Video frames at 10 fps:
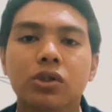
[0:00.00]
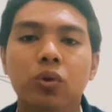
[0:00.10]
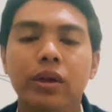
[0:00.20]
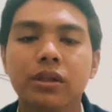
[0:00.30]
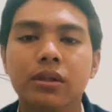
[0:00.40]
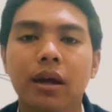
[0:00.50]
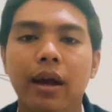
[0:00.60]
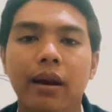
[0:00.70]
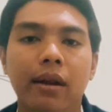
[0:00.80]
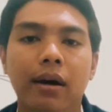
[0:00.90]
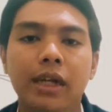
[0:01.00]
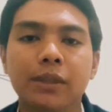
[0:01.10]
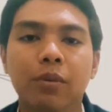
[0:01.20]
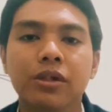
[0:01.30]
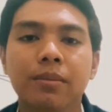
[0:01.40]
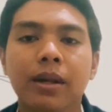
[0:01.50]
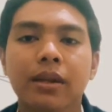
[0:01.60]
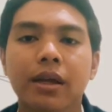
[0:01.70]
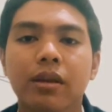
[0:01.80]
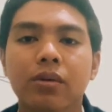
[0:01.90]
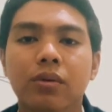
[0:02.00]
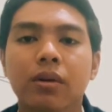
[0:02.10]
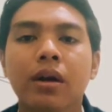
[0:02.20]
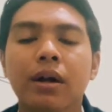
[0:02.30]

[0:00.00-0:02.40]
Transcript: choice and the responsibility to